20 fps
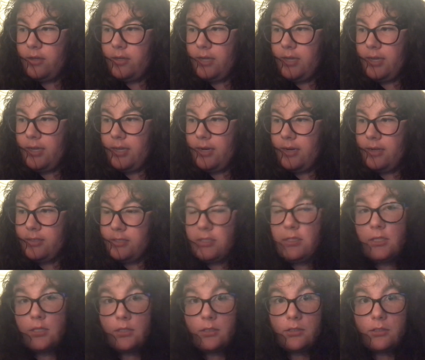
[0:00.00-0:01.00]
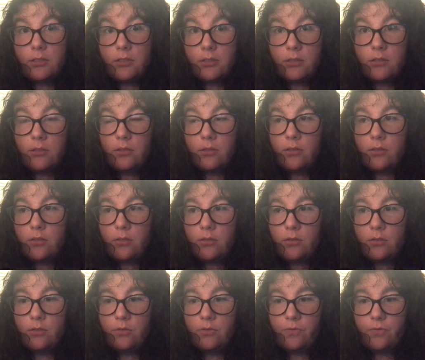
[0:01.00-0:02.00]
And I did this
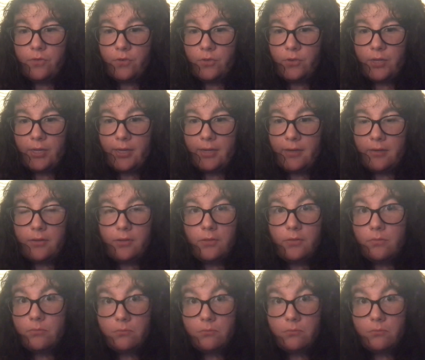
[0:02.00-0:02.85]
for like